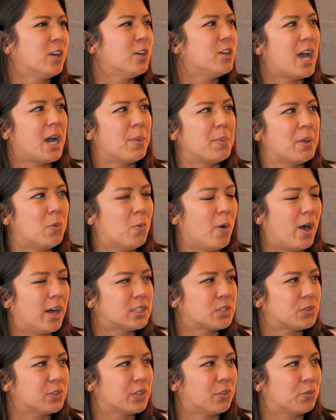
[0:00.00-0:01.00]
our NAMI
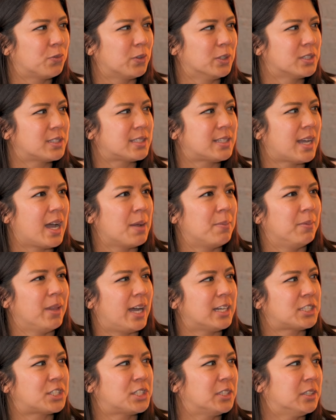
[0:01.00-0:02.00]
walks for the first time
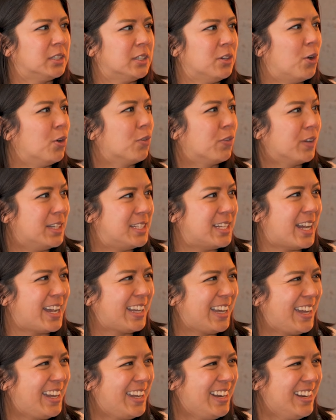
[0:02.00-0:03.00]
last year in over a
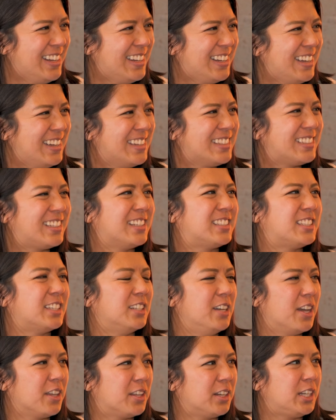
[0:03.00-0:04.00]
decade. So that's
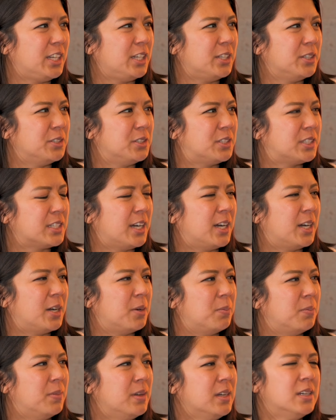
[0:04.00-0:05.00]
another huge
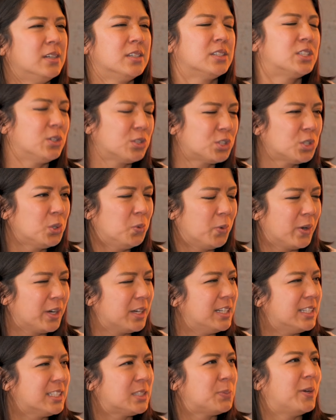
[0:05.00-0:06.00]
social
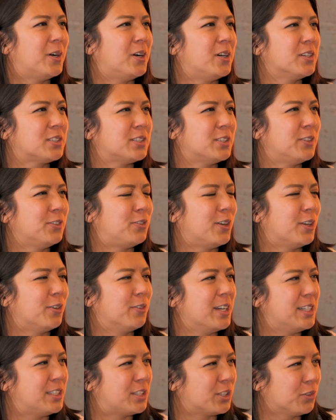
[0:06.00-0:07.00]
awareness, but also
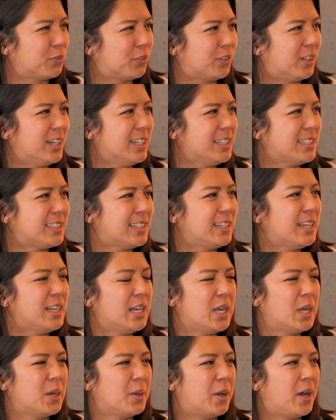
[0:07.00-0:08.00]
fundraiser for us.
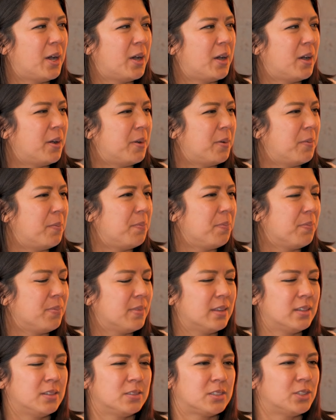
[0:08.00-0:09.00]

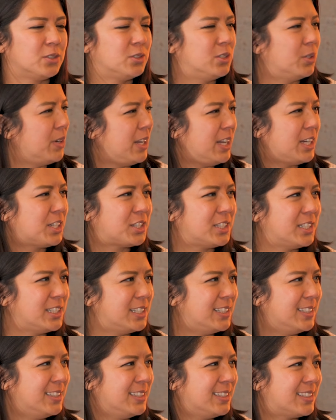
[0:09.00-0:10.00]
So
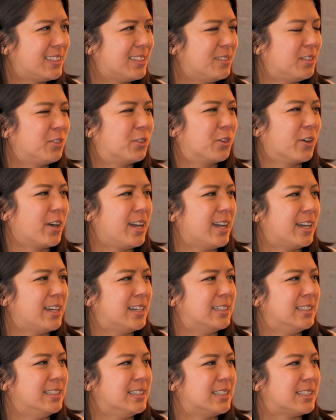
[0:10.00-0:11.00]
donations,
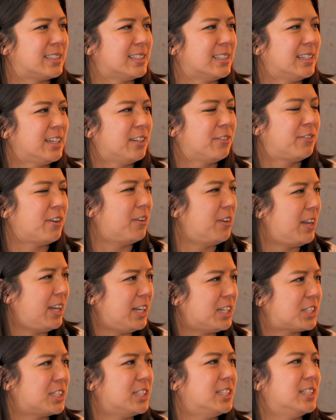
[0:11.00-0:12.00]
grants,
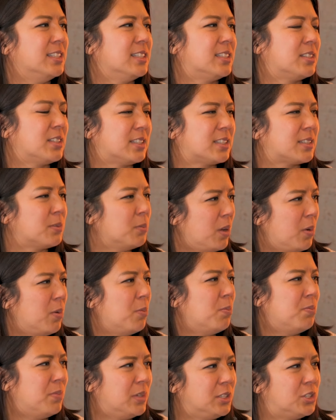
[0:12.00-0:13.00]
foundations, it's
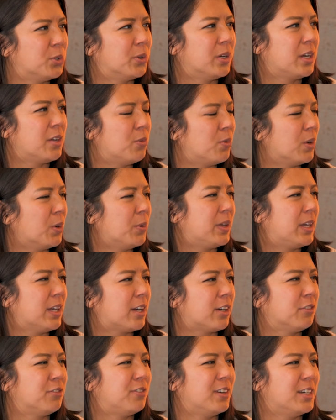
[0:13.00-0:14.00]
majority of where we get
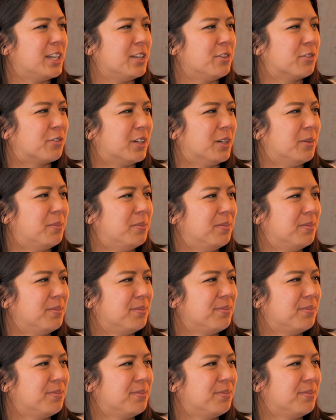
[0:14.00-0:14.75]
our funding from.